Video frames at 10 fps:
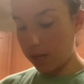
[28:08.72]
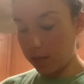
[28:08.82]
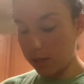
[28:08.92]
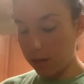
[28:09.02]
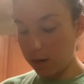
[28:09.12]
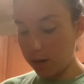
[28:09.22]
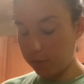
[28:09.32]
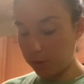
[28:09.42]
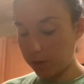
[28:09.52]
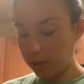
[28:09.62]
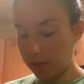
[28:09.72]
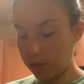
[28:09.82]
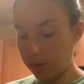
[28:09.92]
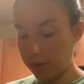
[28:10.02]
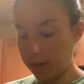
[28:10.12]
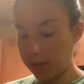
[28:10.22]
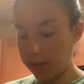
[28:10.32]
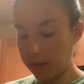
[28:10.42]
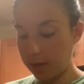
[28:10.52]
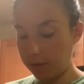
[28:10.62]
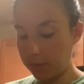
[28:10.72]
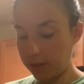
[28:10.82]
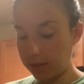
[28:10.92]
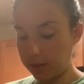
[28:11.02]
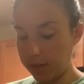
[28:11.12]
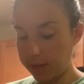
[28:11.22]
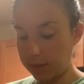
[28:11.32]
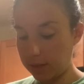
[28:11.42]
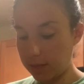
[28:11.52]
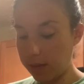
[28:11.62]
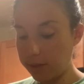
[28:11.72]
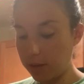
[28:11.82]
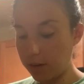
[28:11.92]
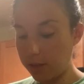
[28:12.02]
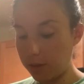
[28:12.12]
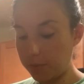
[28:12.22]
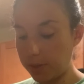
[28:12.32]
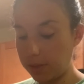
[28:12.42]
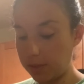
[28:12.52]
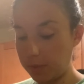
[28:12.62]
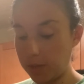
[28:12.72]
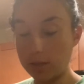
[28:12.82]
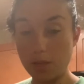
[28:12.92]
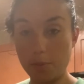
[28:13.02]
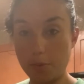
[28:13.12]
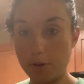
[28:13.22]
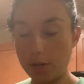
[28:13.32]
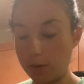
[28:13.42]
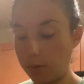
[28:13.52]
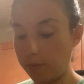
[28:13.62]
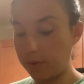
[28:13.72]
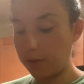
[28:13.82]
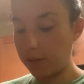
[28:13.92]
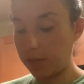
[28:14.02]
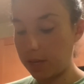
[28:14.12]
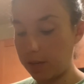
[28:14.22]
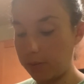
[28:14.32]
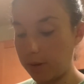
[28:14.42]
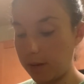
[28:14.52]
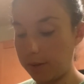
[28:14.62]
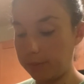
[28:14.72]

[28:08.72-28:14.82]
in there, I'm just gonna go ahead and mix that together, and then once it's mixed, I'll pour it over the quinoa.